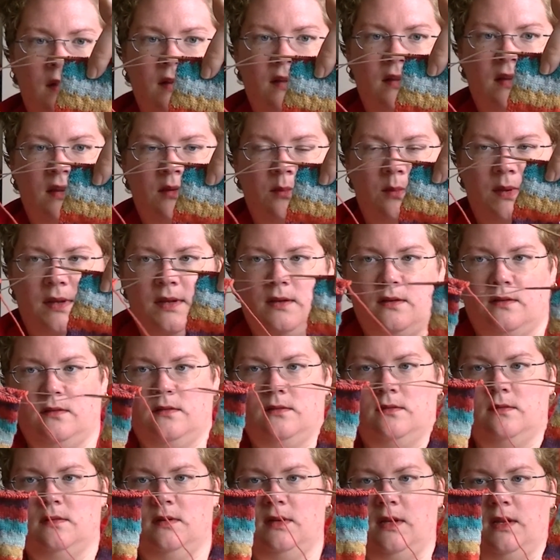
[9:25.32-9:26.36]
a little bit
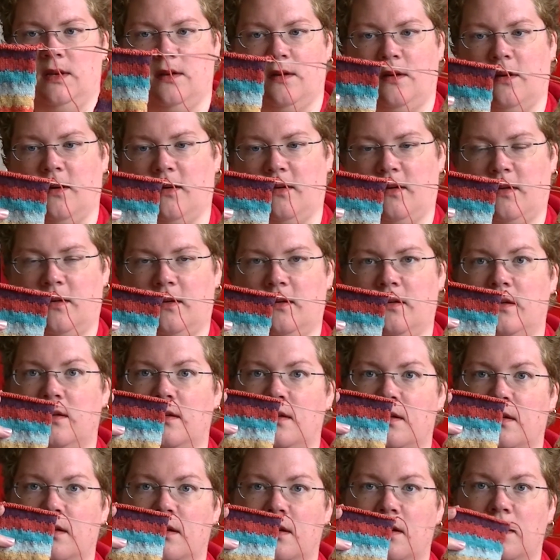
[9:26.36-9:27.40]
in the car.
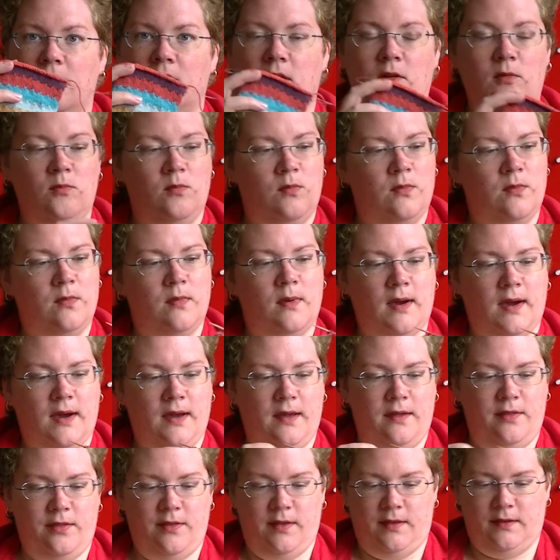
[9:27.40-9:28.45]

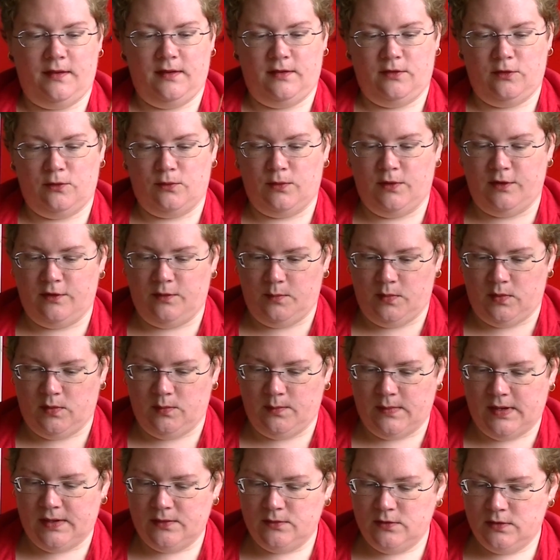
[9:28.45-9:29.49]
I think that's a reasonable
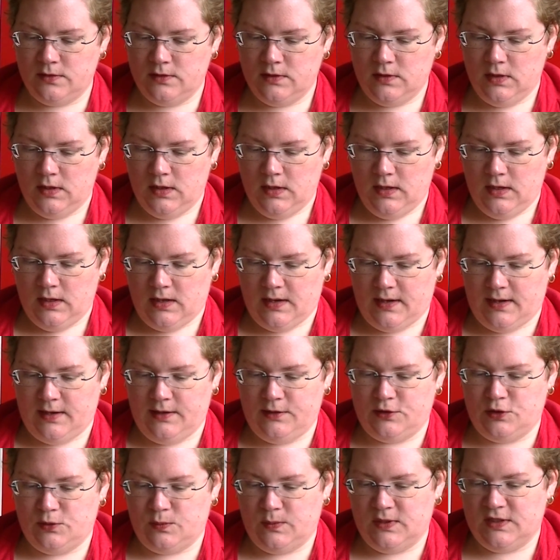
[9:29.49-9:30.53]
amount. I
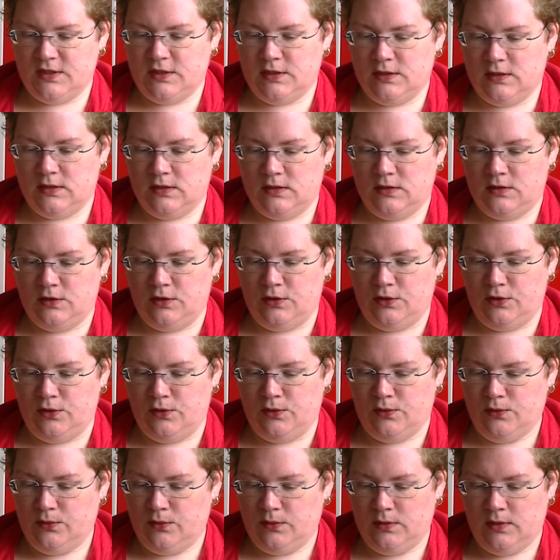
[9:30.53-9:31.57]
switched
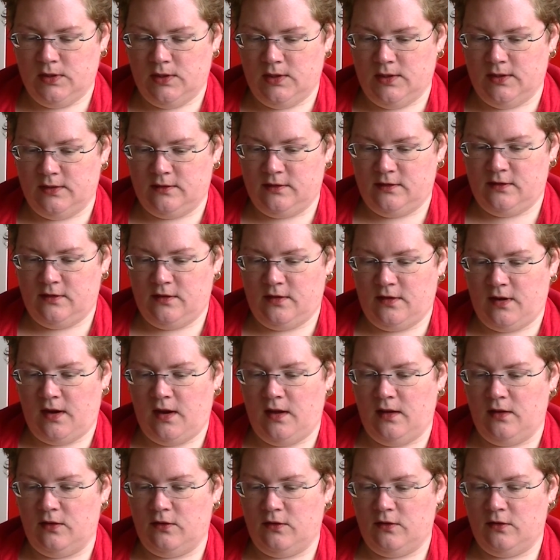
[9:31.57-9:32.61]
to a uh,
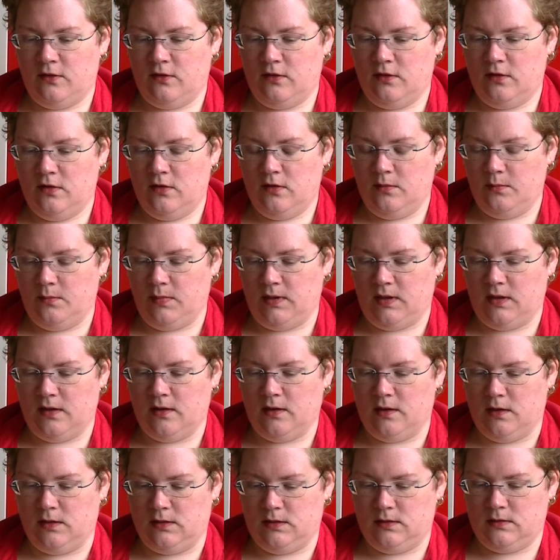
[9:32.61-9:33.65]
trace
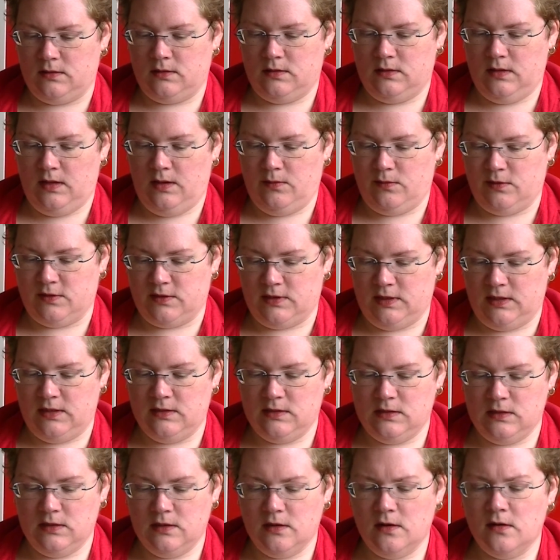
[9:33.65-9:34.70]
because it was
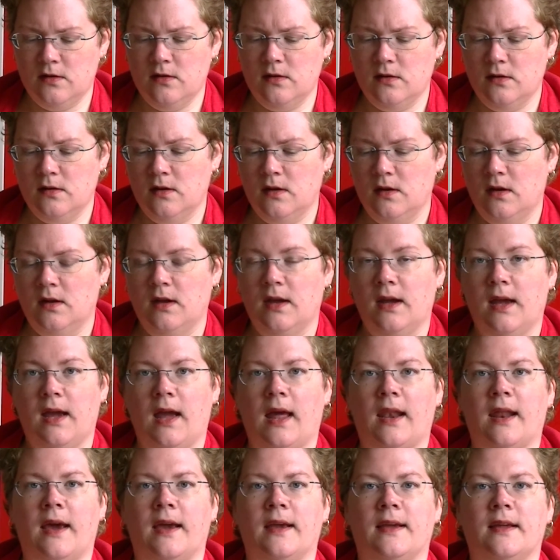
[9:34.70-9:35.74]
easier
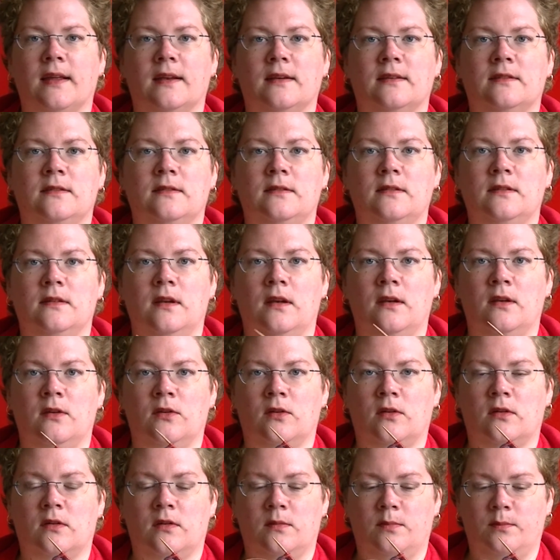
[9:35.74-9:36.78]
and I can
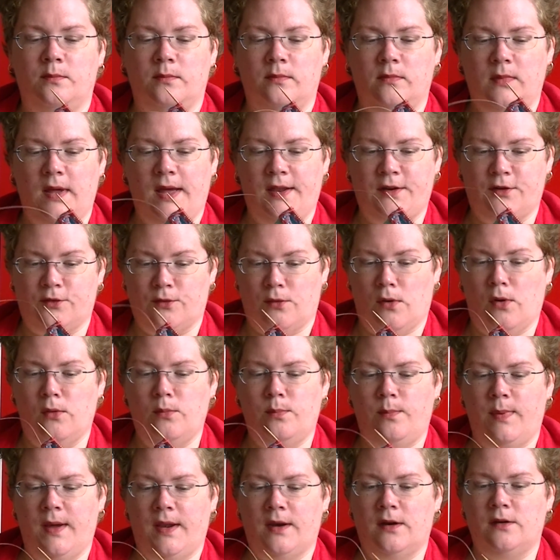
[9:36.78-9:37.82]
look at the road
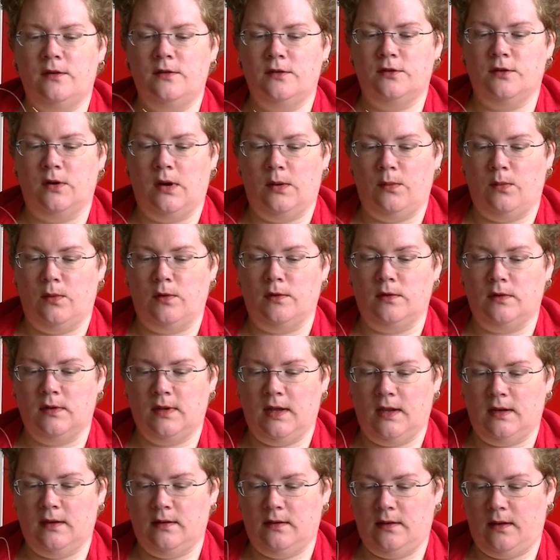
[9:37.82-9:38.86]
better so I won't
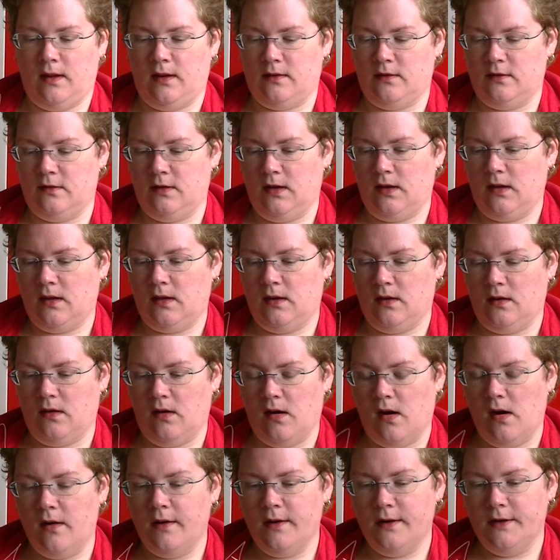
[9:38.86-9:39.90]
get that sick in the
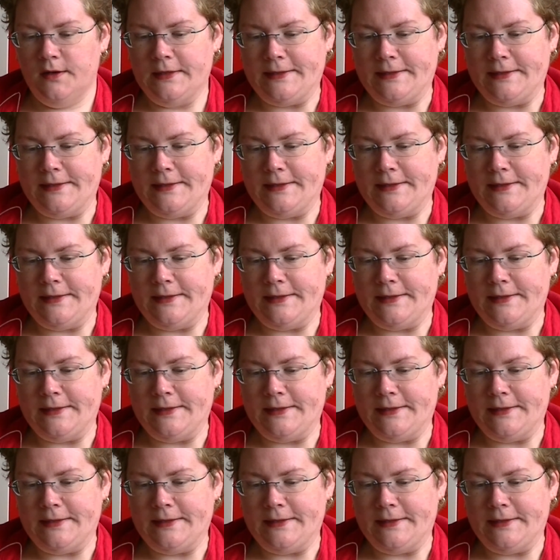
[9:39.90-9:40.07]
car